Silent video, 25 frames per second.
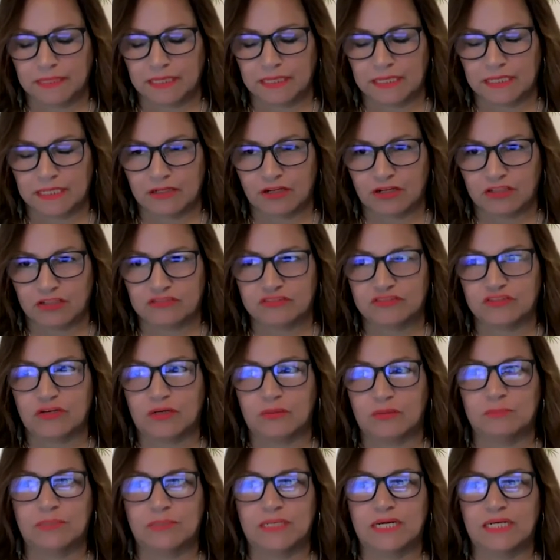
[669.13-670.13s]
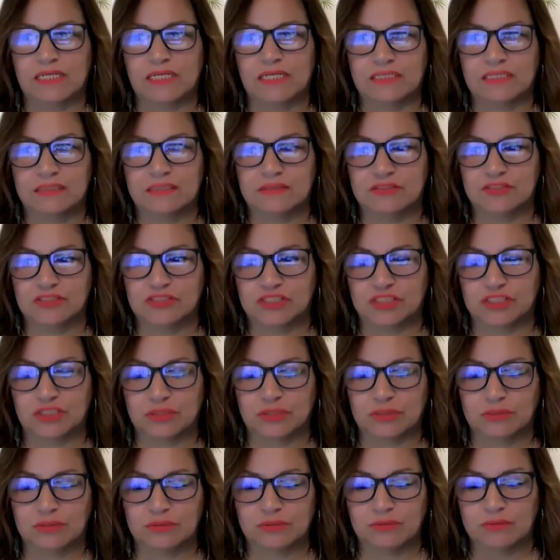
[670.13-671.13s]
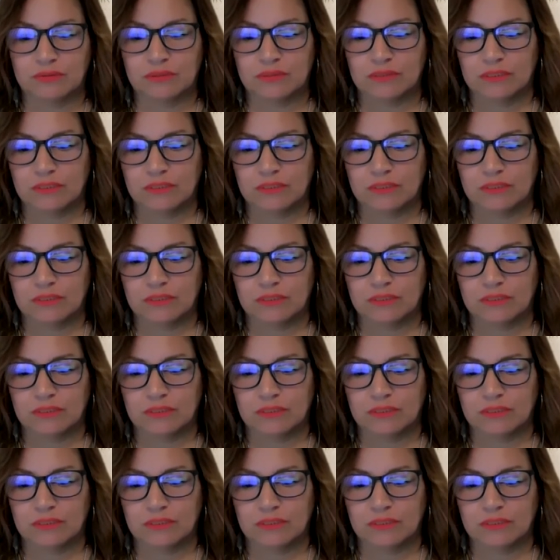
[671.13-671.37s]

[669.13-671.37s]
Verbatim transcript: and also I'm getting into,